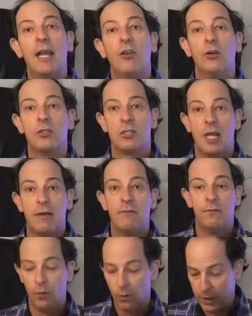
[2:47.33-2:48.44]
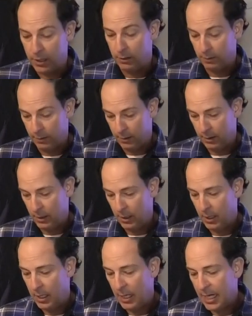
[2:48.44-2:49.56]
God's love for you.
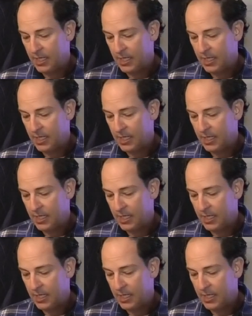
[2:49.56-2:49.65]
Our